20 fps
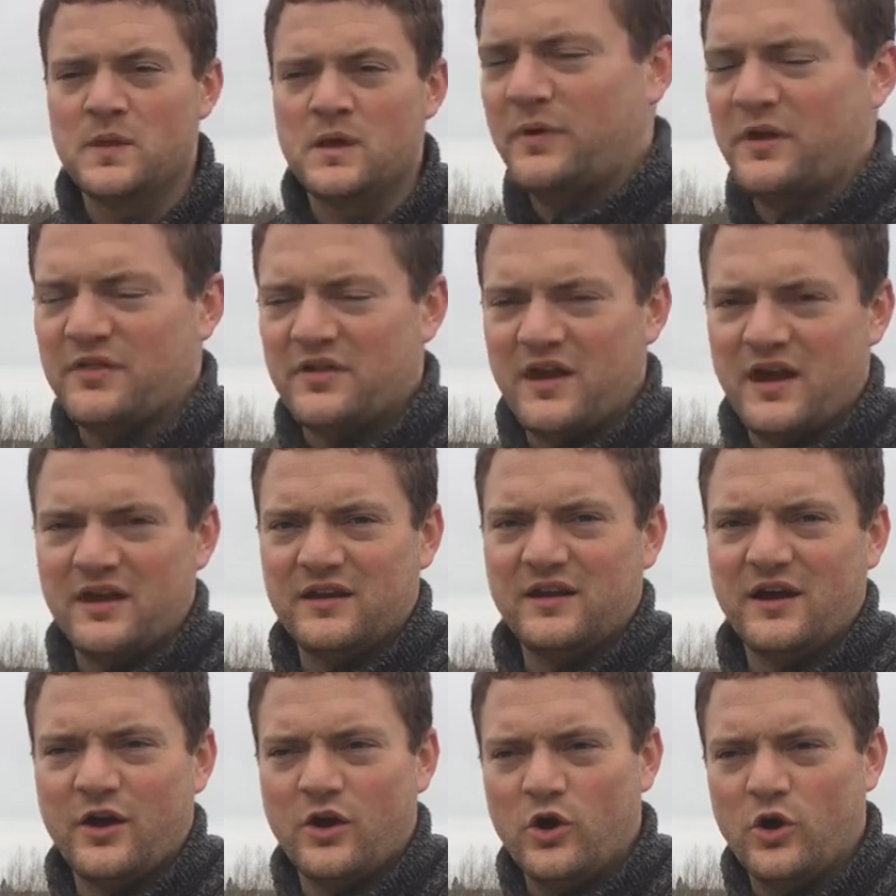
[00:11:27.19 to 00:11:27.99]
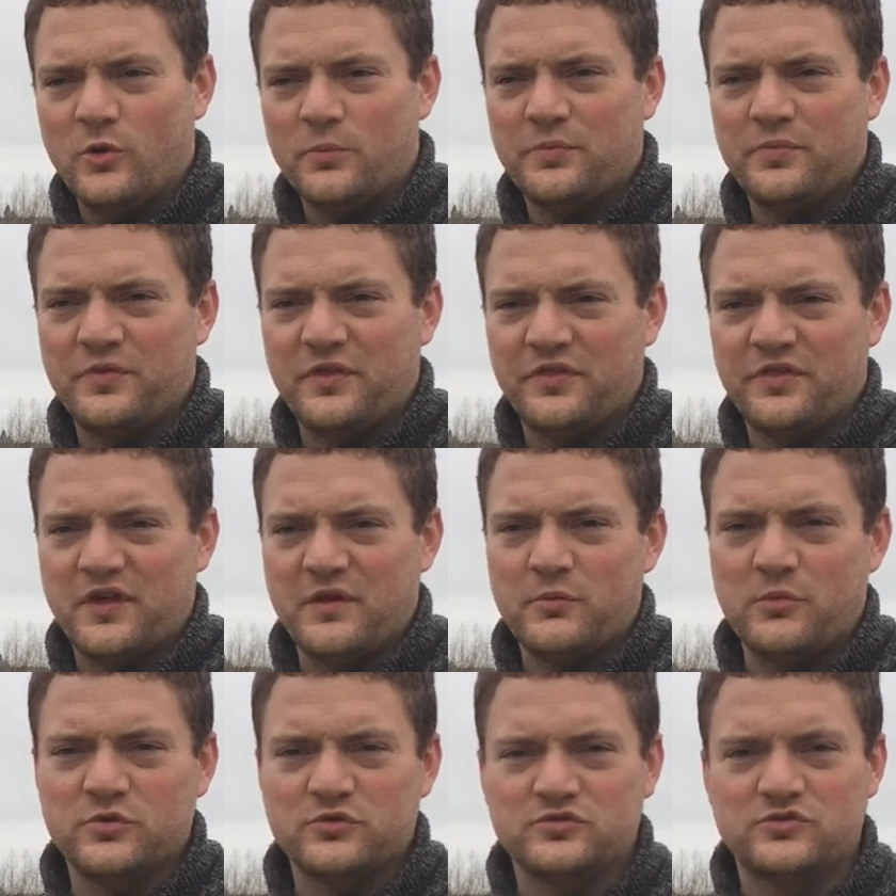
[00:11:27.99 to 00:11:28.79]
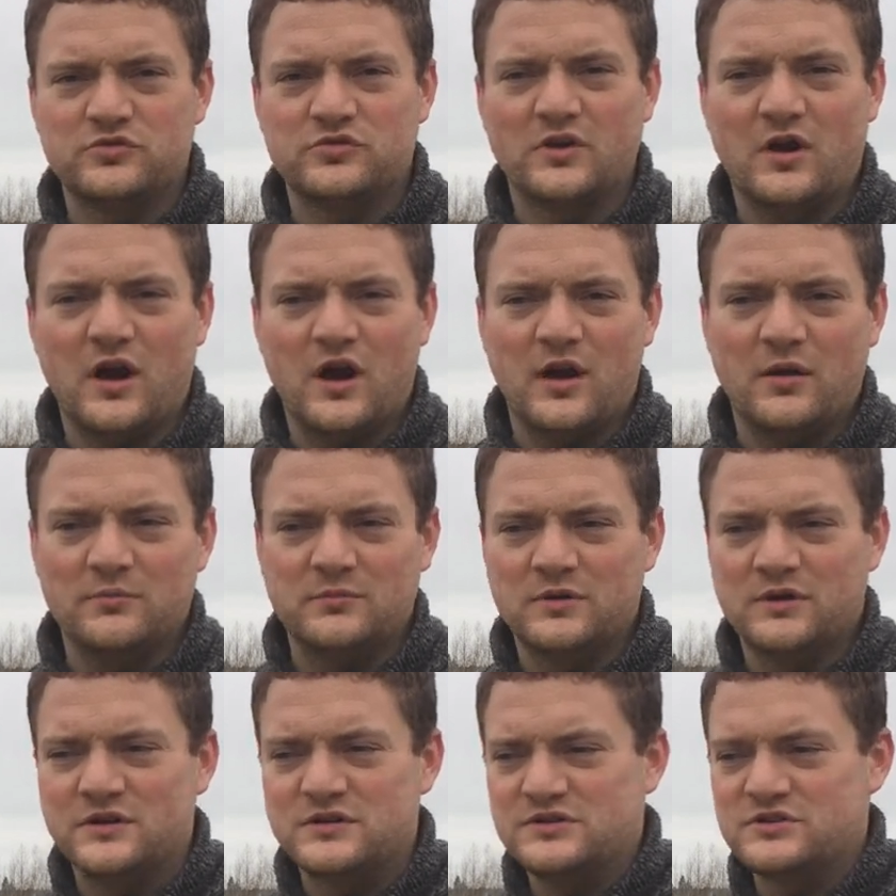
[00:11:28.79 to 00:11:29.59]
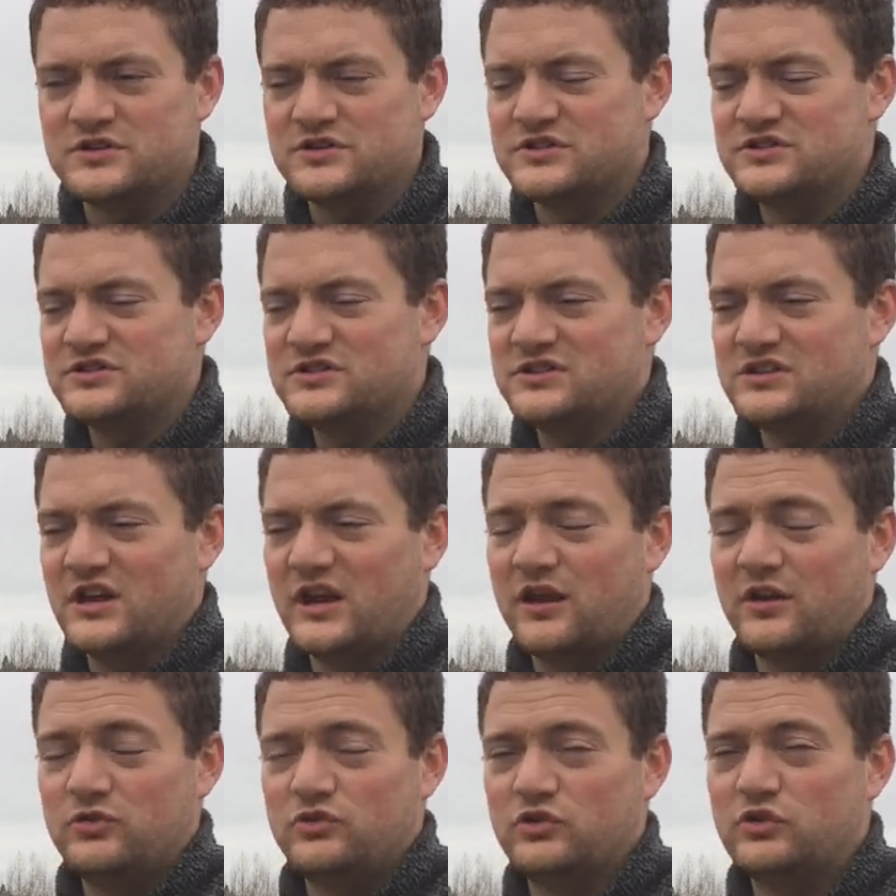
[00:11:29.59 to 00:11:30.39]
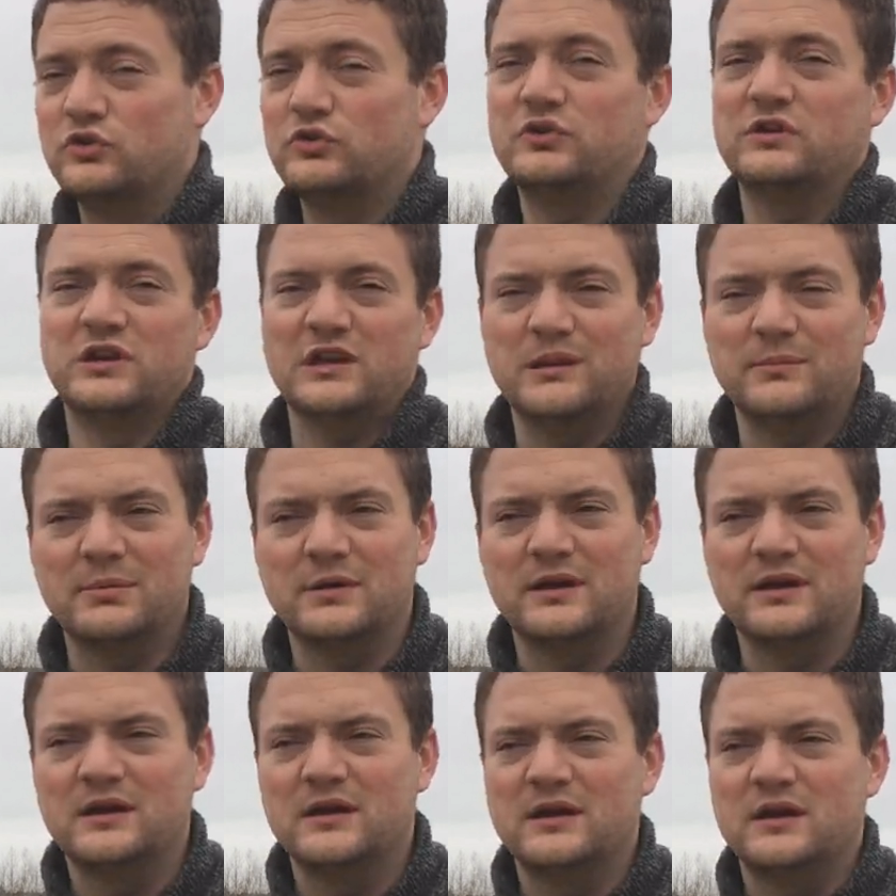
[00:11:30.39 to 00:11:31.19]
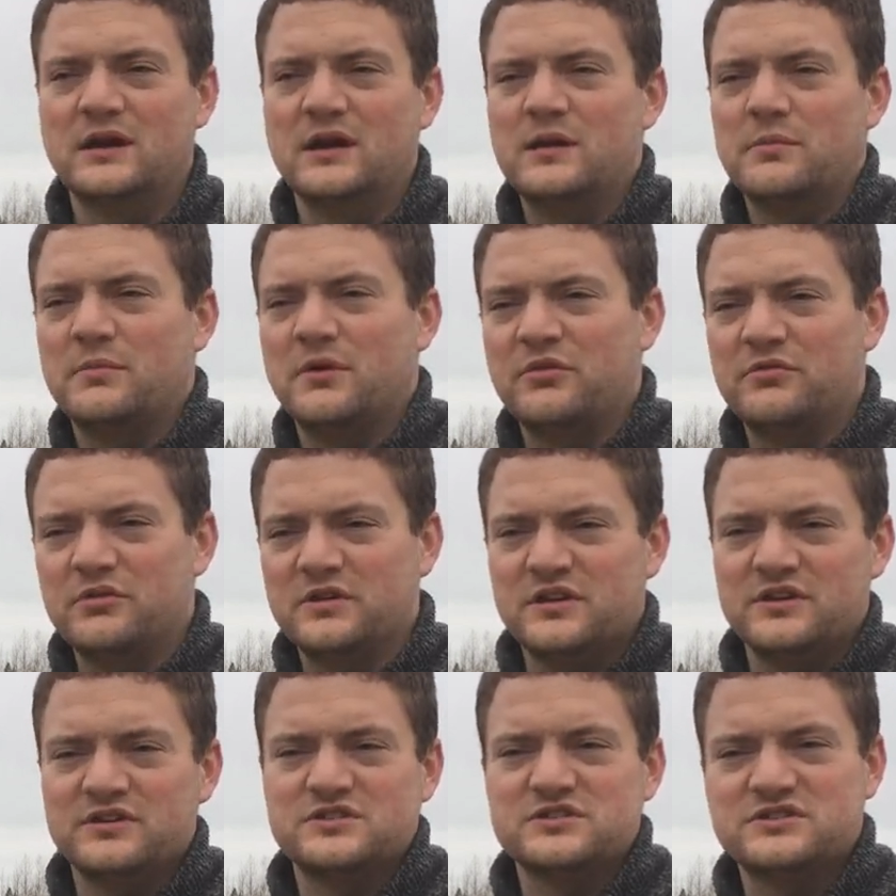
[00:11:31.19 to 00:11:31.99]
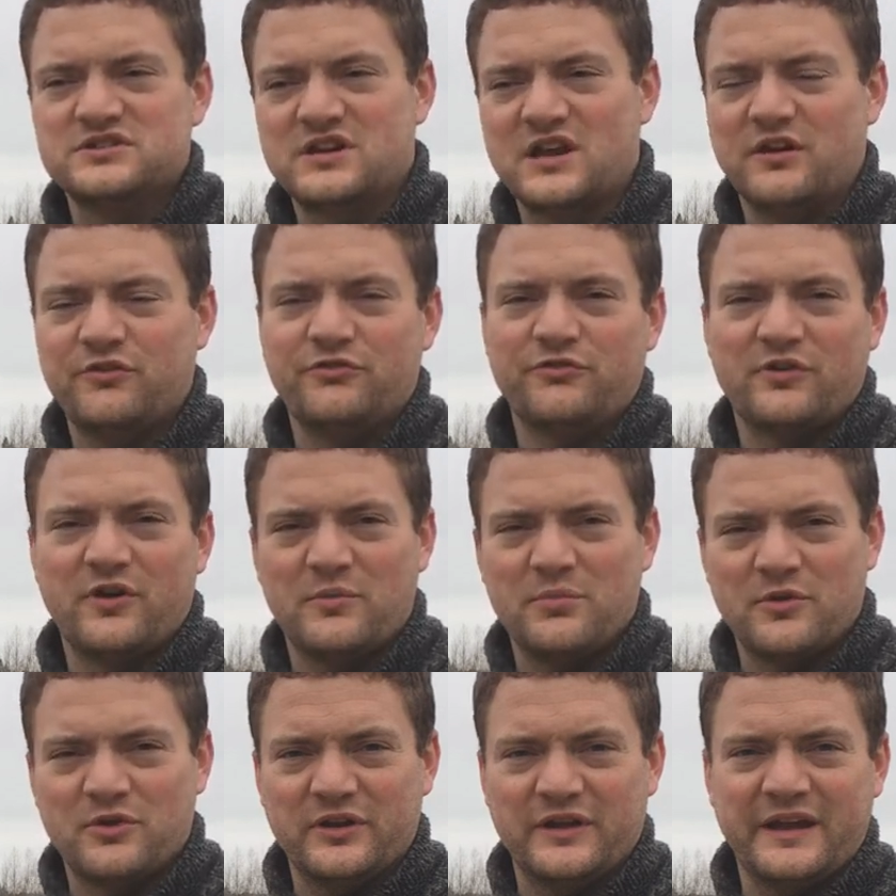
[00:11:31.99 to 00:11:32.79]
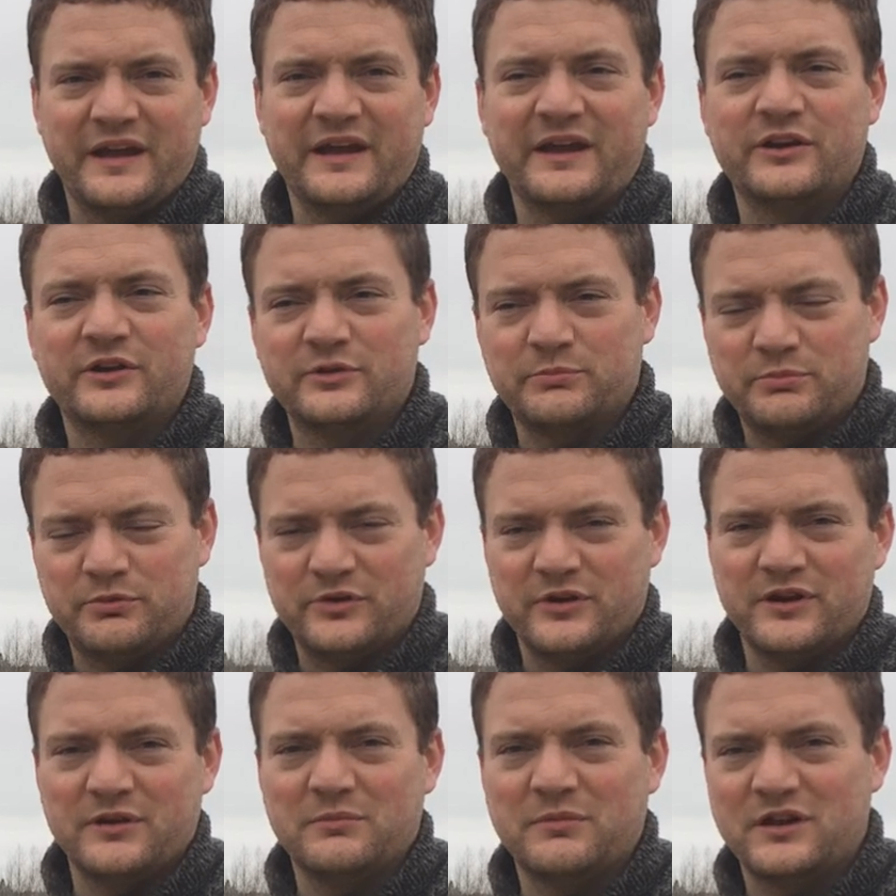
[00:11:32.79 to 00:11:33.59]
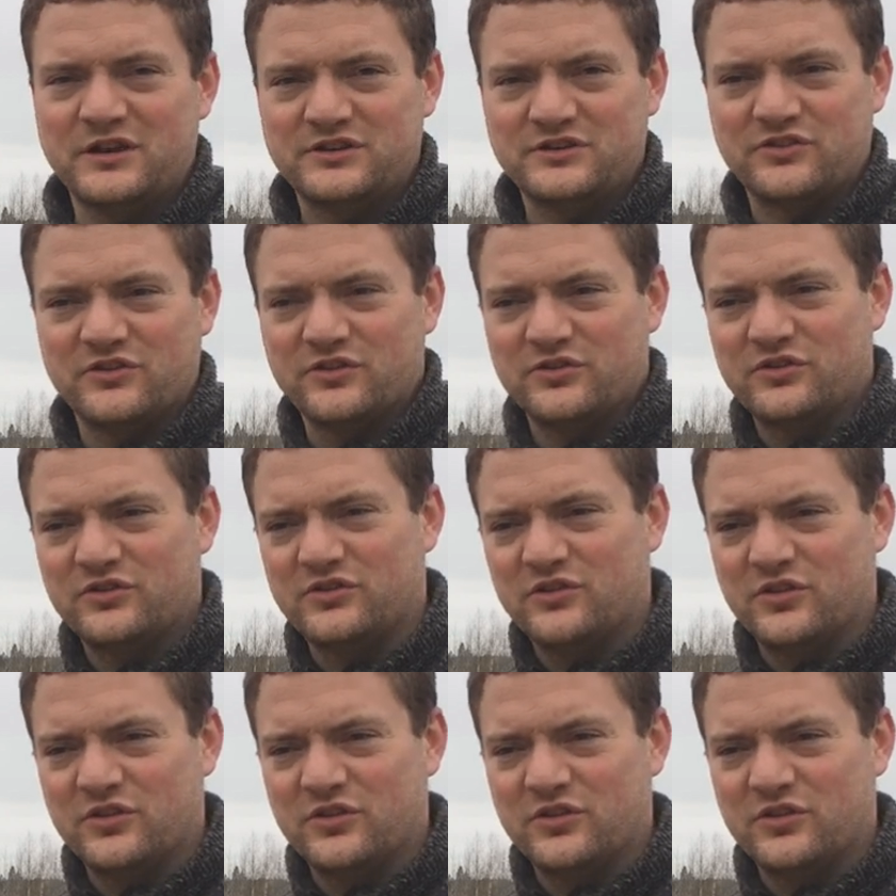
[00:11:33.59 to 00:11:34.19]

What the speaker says: By that, I hope that they won't just dig too deep, but really just get from the layer pretty much, the